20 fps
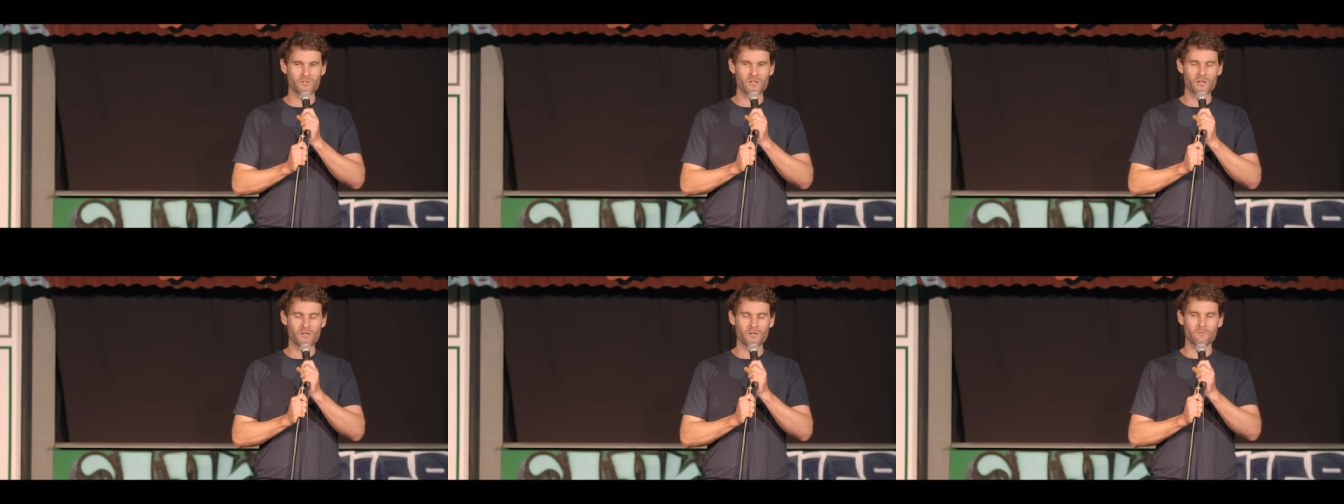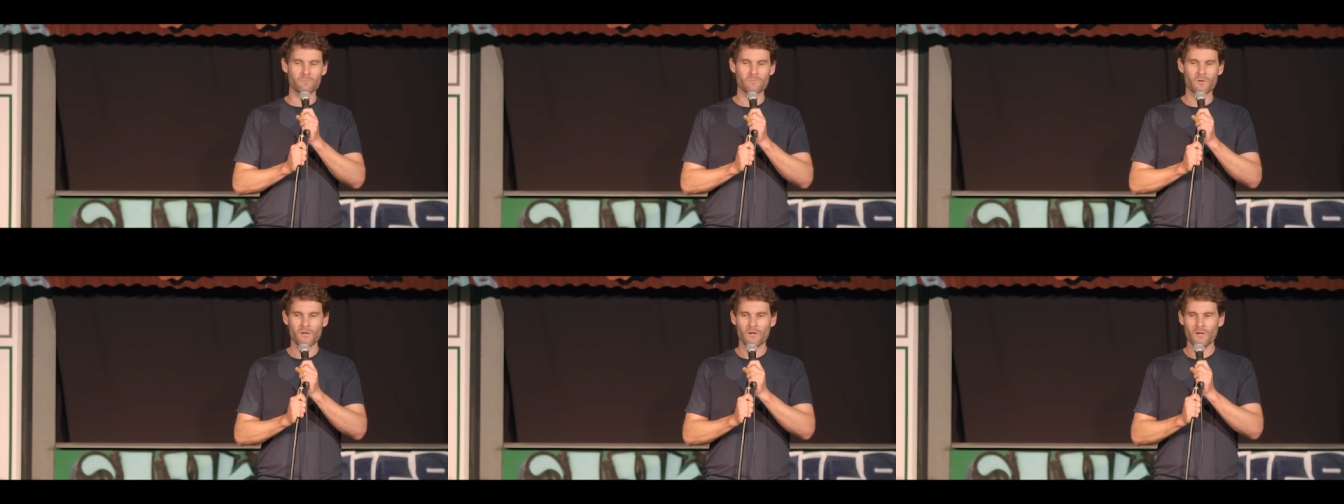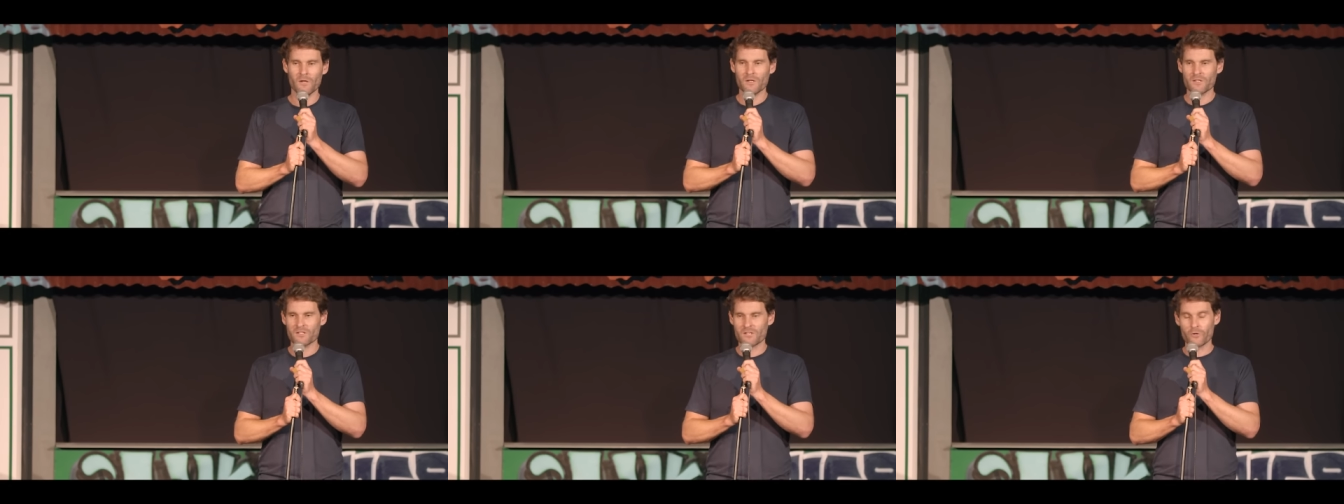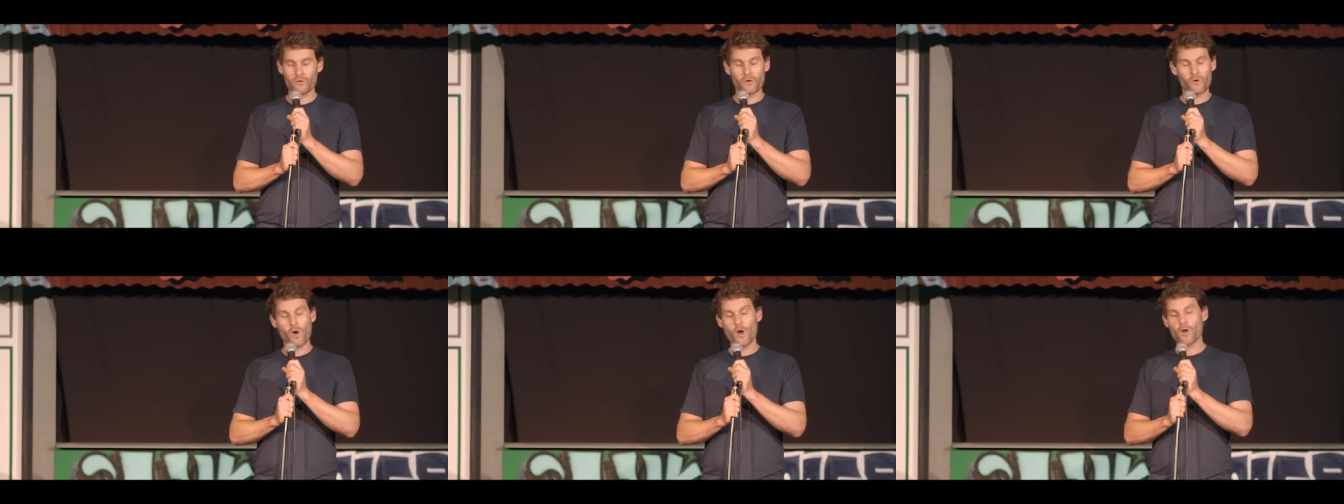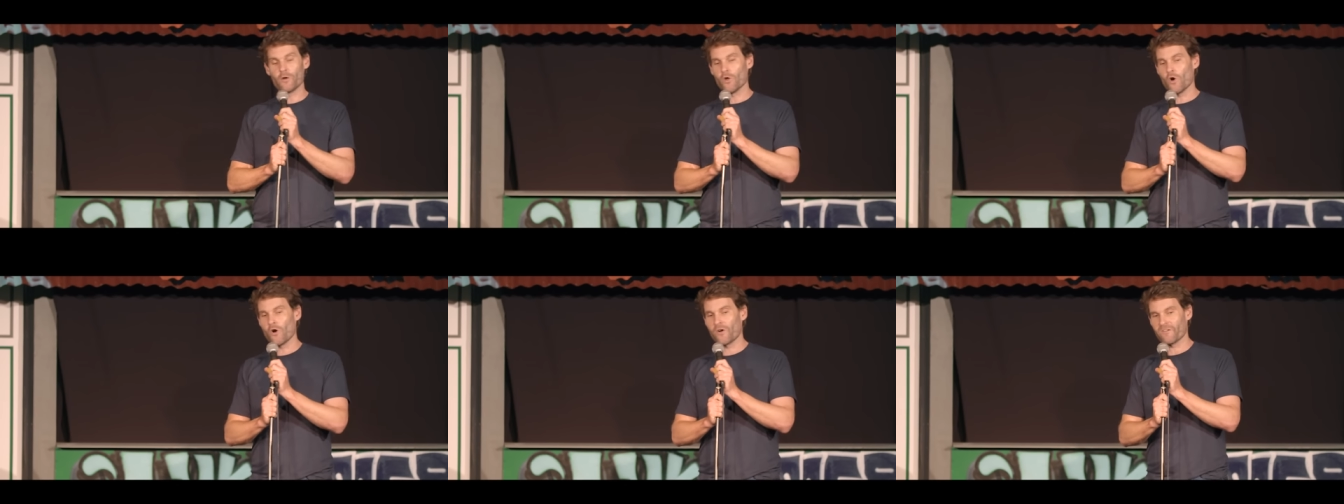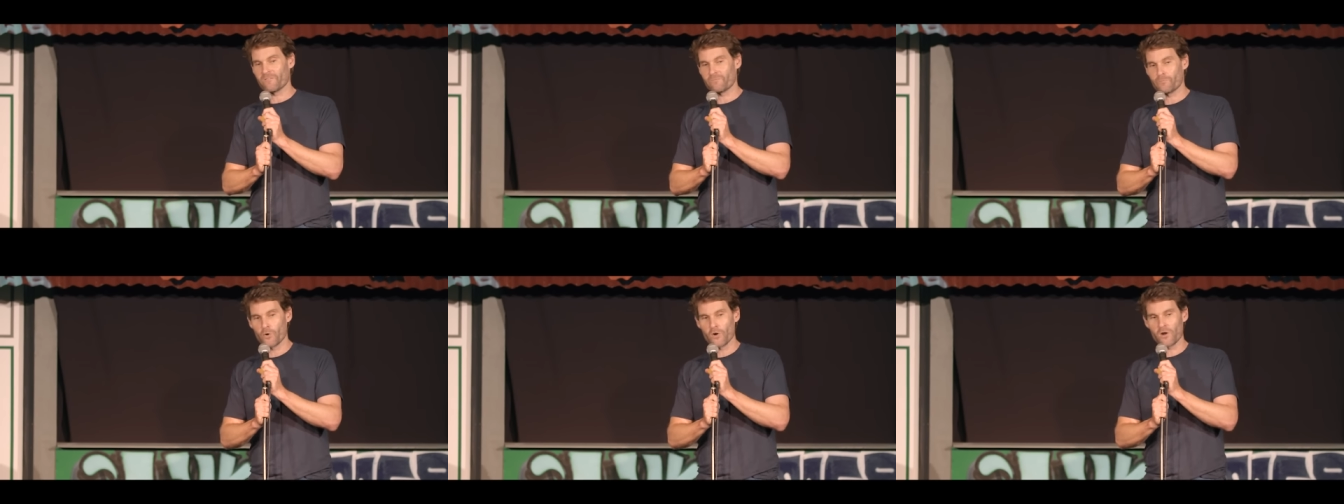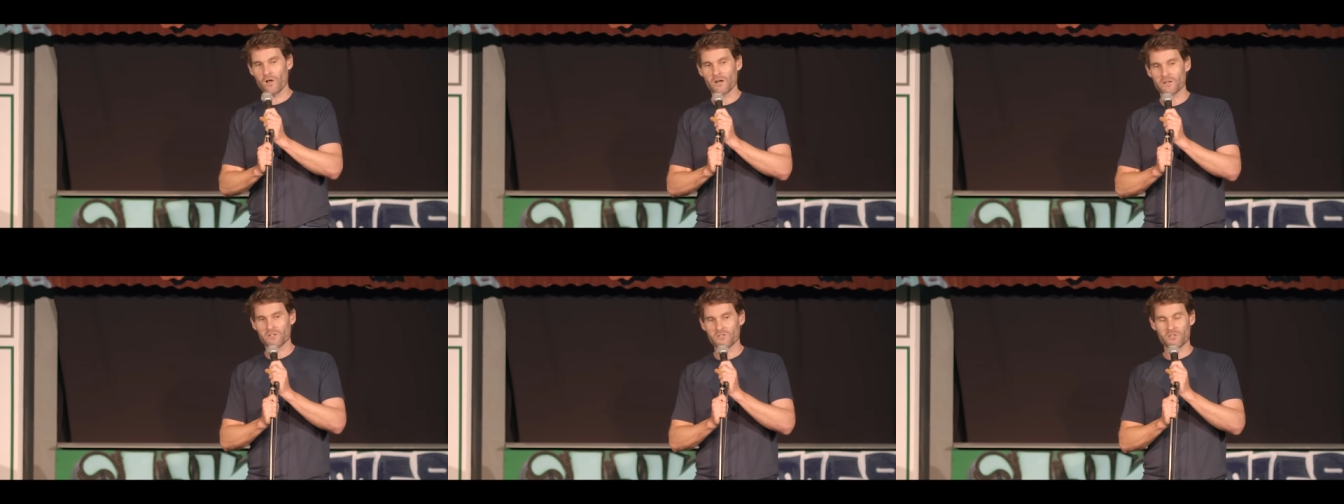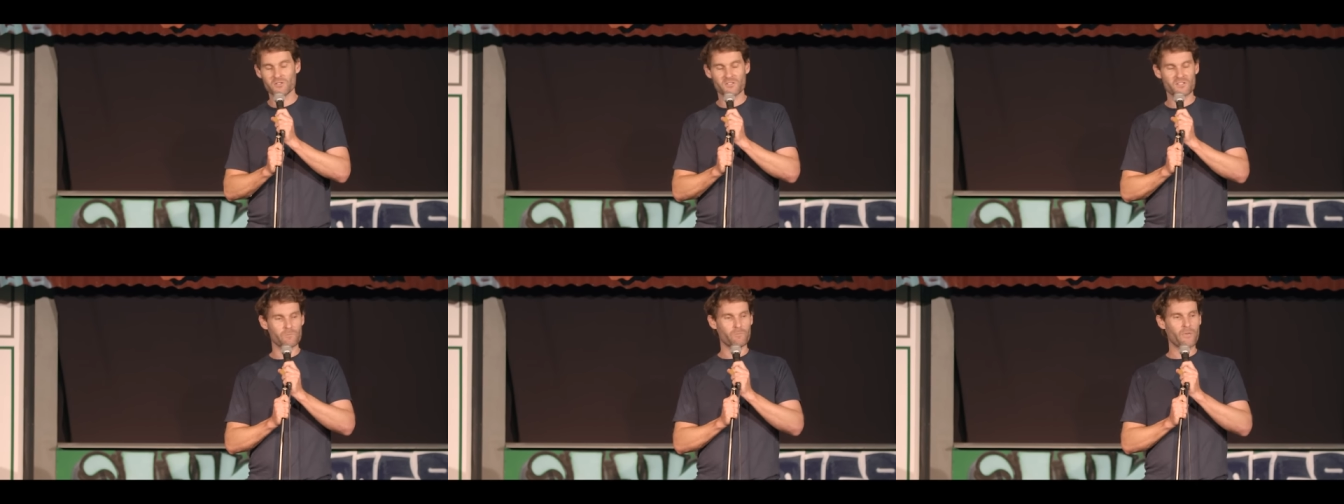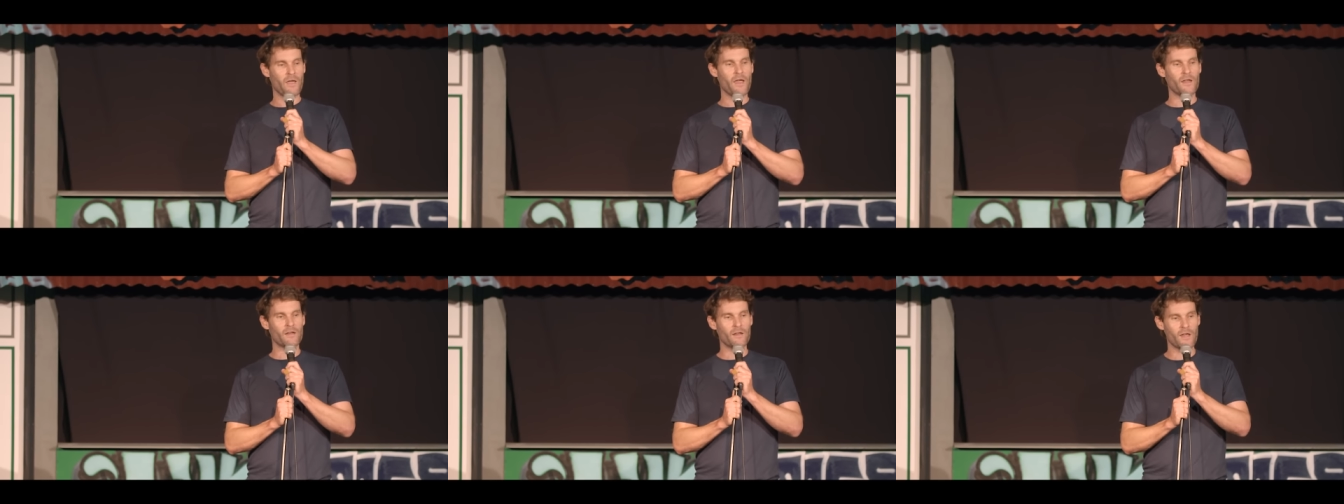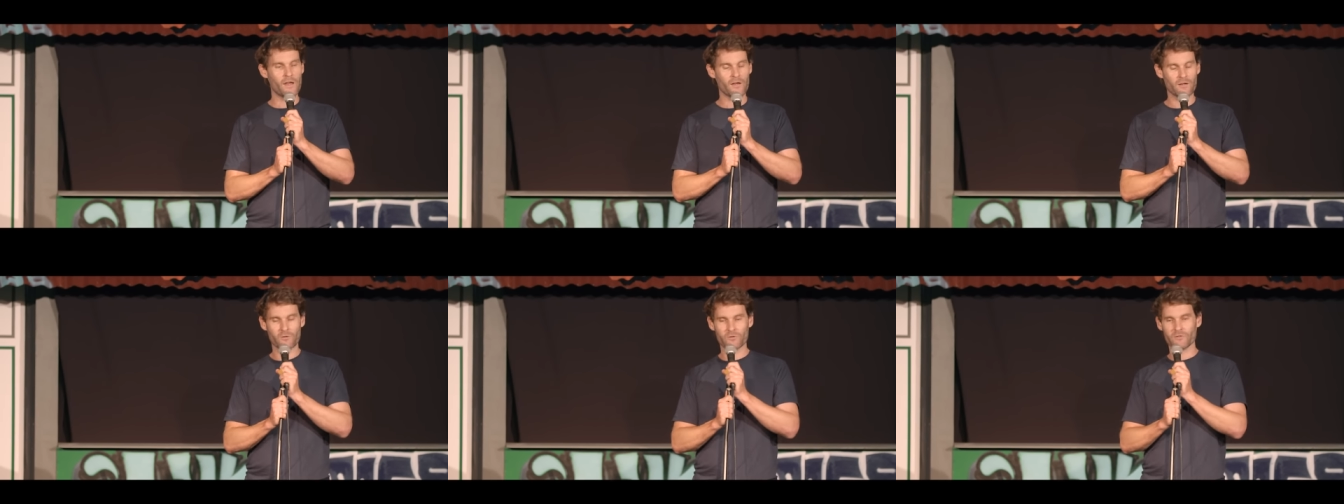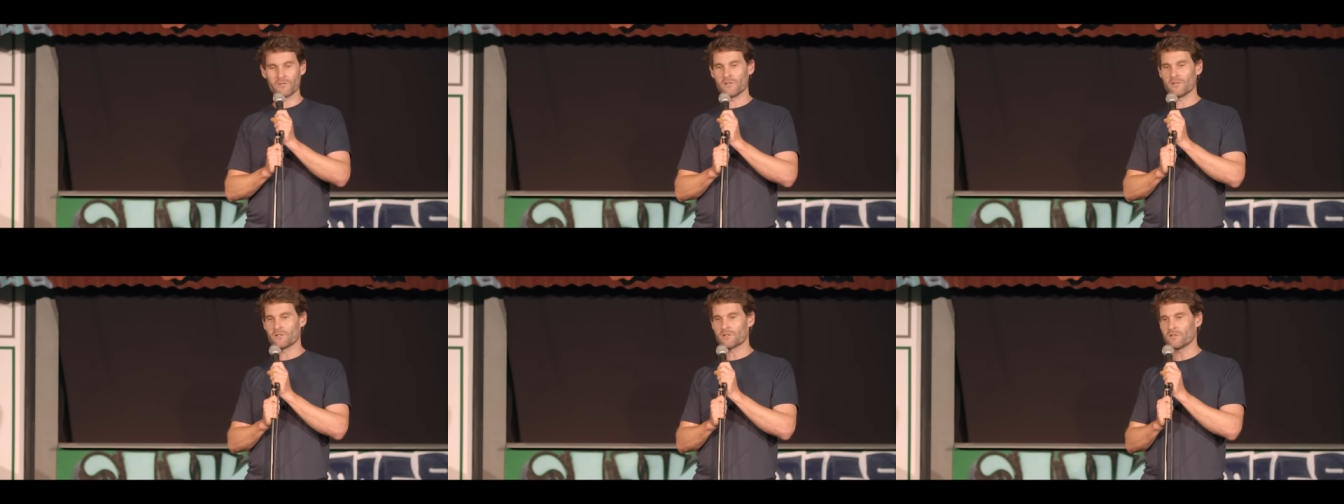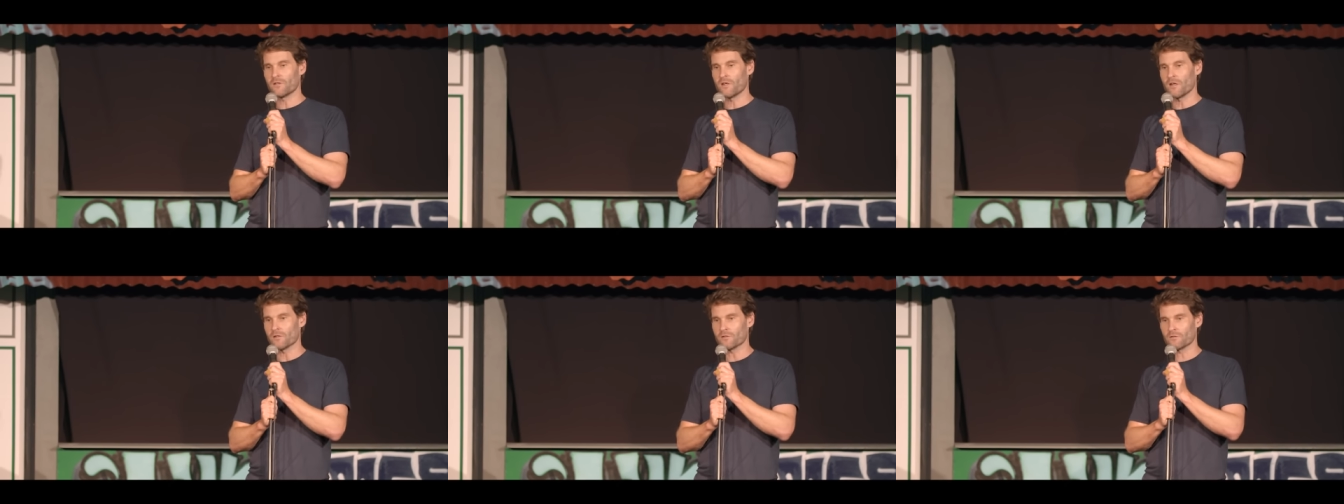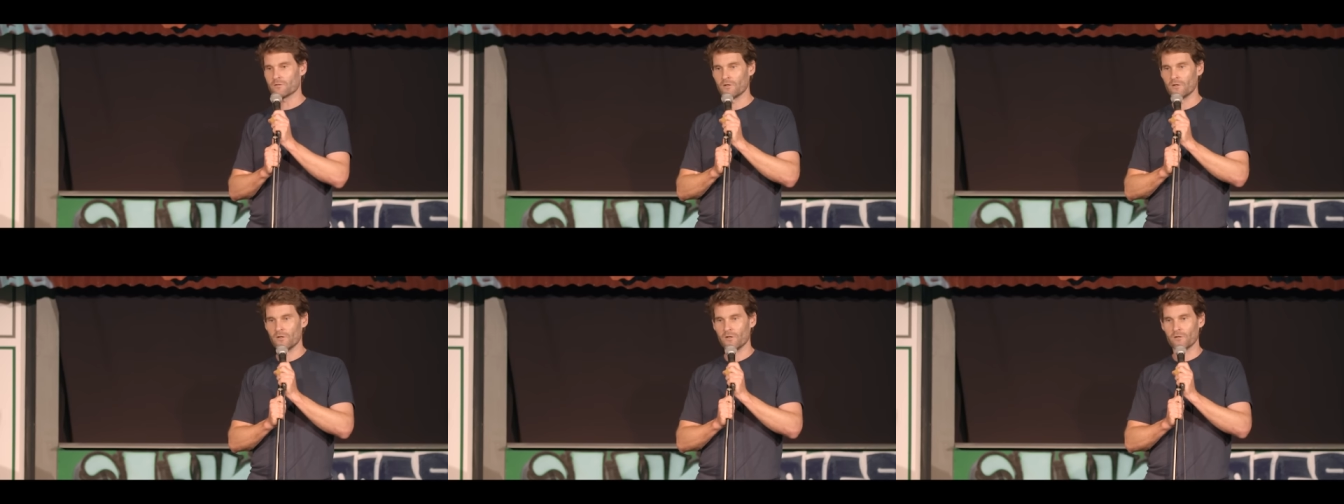She had, a, she had her own line of products she used to panhandle on the internet,